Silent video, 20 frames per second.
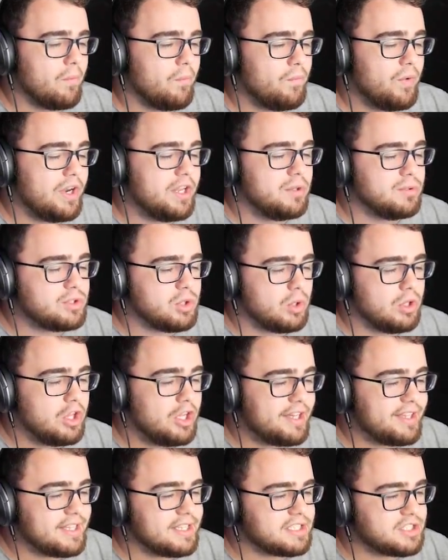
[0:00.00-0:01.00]
What are you doing?
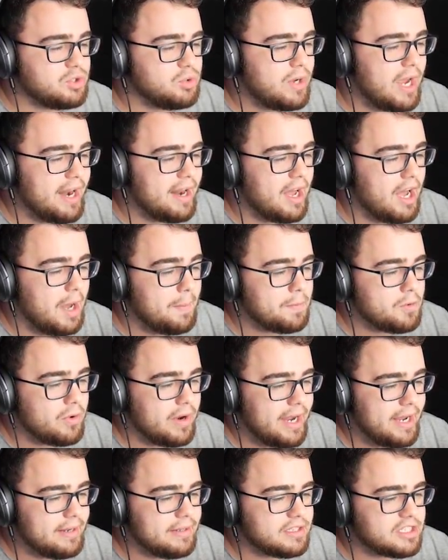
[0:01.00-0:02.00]
Look at this! You gotta
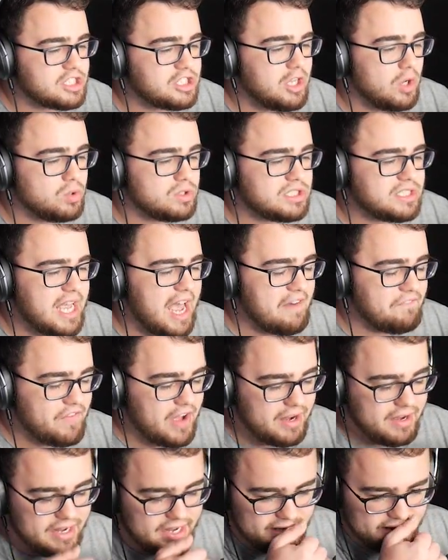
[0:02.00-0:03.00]
upgrade snow staff.
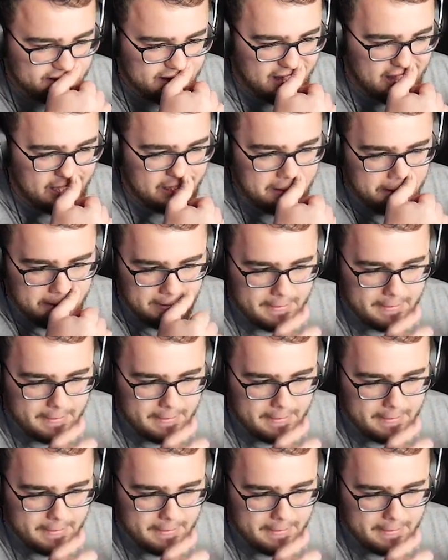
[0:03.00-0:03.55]
I no. need that.